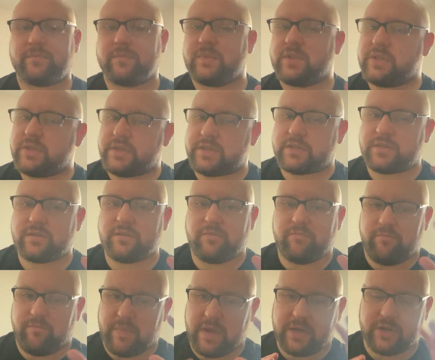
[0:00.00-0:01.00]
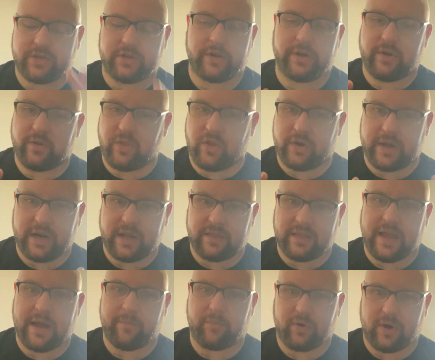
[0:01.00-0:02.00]
just make sure you're looking at
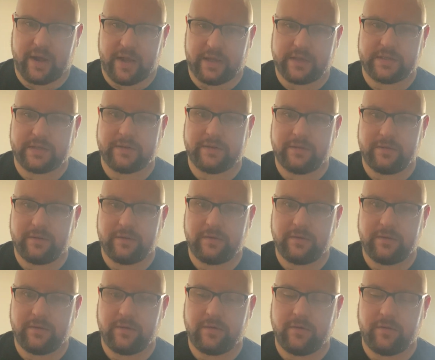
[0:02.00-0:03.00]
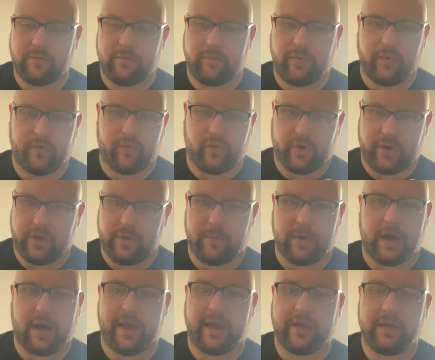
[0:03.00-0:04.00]
that price before you
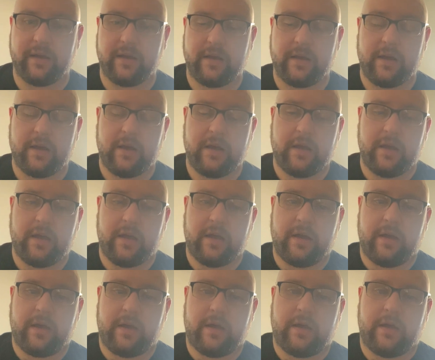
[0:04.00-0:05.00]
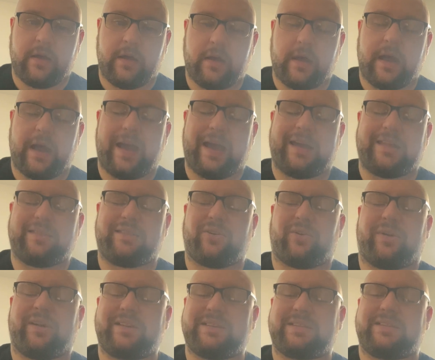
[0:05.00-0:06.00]
buy. And
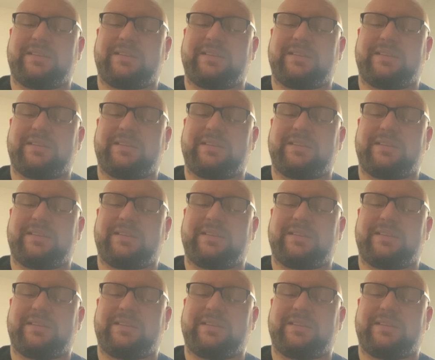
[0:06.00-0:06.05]
there is